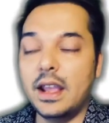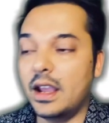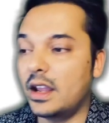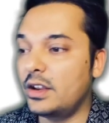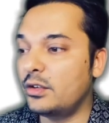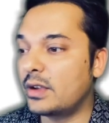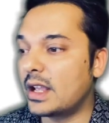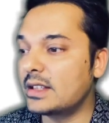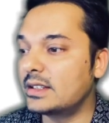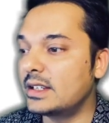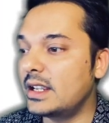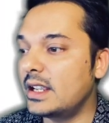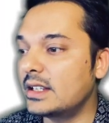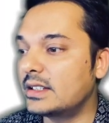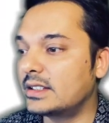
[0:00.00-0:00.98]
Here you can
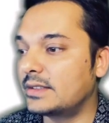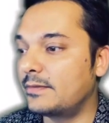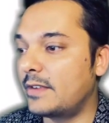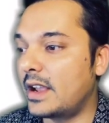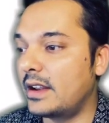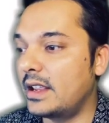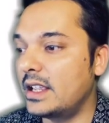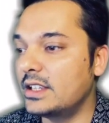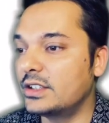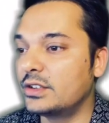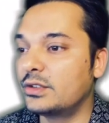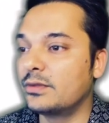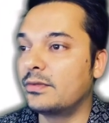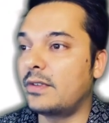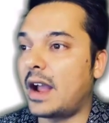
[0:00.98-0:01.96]
see it's very easy
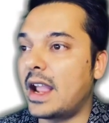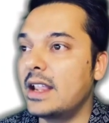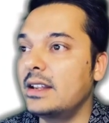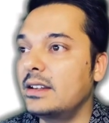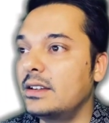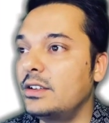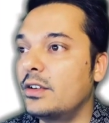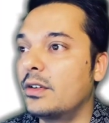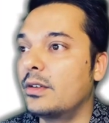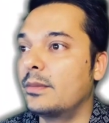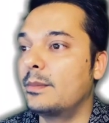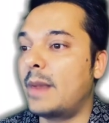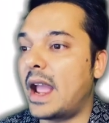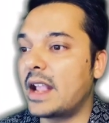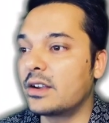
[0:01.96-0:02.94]
to find your
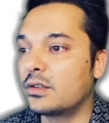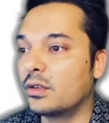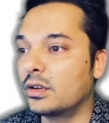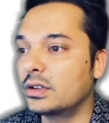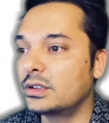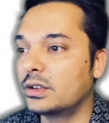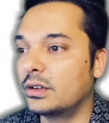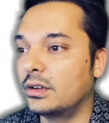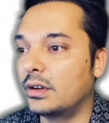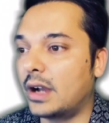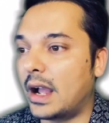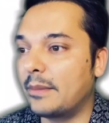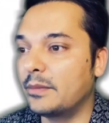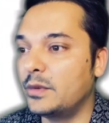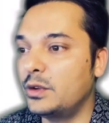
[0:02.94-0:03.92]
bank code. So
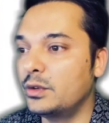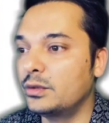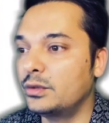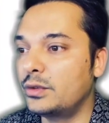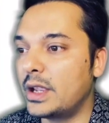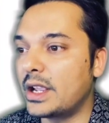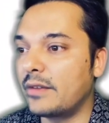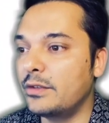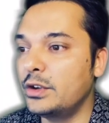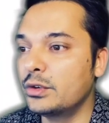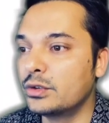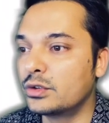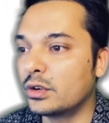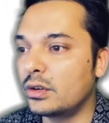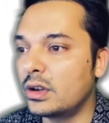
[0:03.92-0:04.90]
I'm you doing a
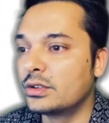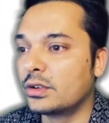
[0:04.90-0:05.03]
Yucho.